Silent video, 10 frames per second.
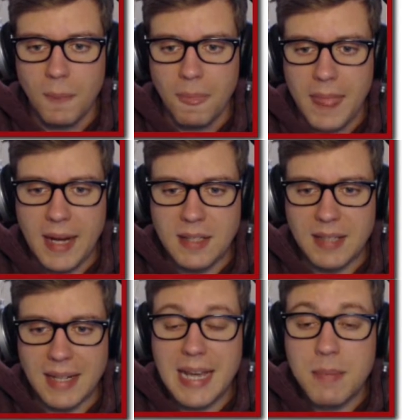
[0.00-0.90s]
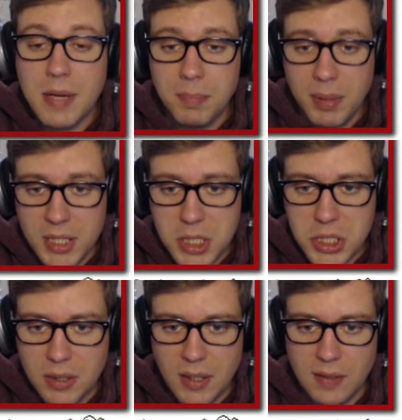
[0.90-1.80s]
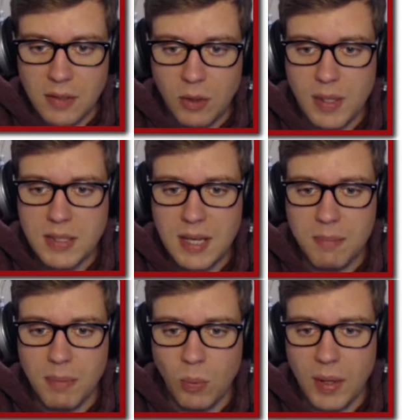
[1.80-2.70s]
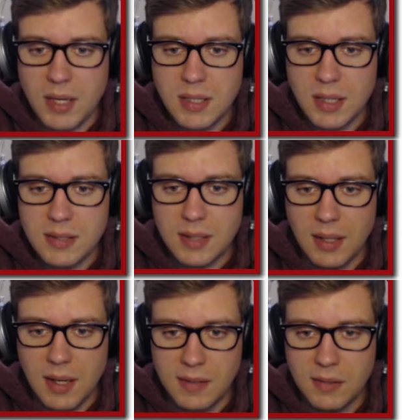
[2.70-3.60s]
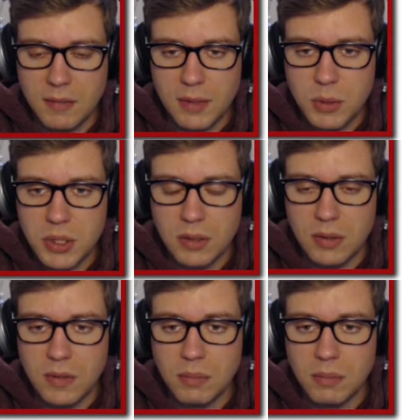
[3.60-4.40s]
That is Dynamic Punch. It doesn't always hit, but when it does, it causes confusion.